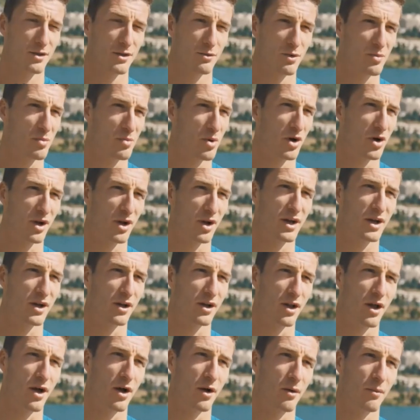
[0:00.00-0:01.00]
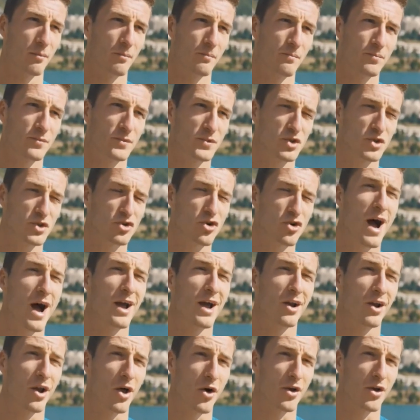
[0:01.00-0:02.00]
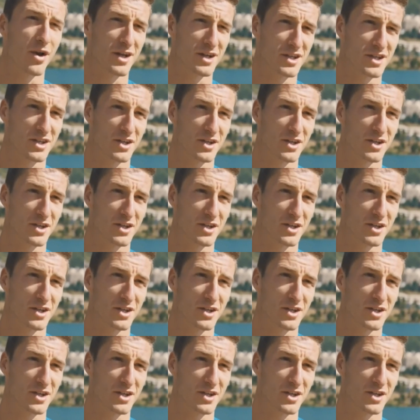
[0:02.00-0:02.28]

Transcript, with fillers: The original goal was always to hit the Olympic